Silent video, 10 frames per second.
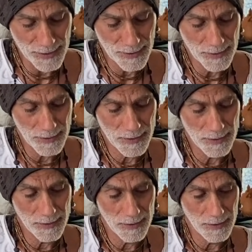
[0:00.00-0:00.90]

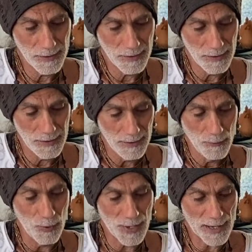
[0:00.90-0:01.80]

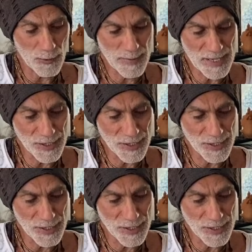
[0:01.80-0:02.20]
Well, that'll be